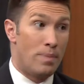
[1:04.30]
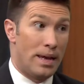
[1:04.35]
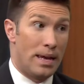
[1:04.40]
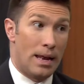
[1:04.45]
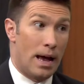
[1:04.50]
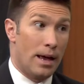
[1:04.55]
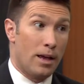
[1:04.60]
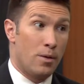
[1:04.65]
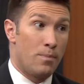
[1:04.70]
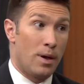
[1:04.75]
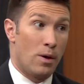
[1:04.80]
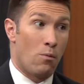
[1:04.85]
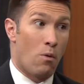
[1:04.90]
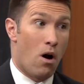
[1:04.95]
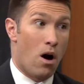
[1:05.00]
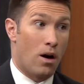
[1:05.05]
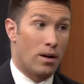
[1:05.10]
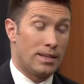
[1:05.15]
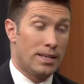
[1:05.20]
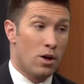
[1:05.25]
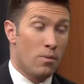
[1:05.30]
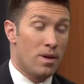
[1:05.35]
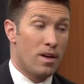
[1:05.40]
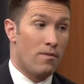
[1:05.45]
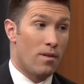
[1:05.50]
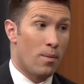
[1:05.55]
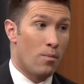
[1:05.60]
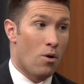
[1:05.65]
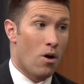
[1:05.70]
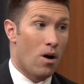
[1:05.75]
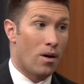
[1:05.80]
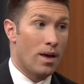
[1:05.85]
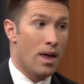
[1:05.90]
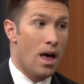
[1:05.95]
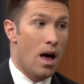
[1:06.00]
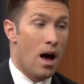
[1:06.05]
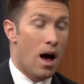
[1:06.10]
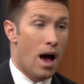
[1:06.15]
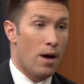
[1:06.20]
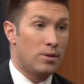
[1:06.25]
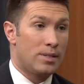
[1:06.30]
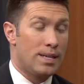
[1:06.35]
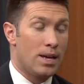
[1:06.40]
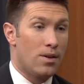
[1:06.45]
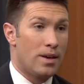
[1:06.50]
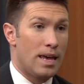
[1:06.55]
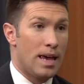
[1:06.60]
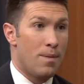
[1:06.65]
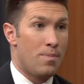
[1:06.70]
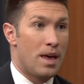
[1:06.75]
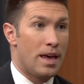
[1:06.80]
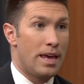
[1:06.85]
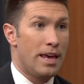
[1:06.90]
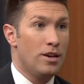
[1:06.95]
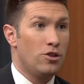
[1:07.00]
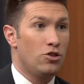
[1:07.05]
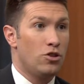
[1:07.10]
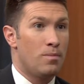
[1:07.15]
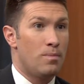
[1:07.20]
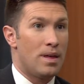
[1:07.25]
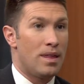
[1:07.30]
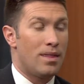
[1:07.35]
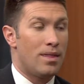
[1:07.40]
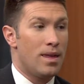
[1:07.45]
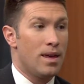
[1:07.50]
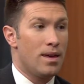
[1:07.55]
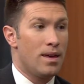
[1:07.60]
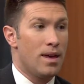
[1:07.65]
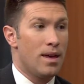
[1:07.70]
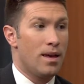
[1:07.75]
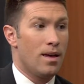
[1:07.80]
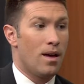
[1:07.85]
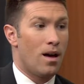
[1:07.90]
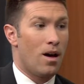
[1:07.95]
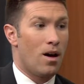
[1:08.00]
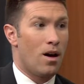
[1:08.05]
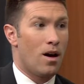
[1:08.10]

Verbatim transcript: be, and I could be wrong, tell me if I'm wrong, I was telling him that he should be thinking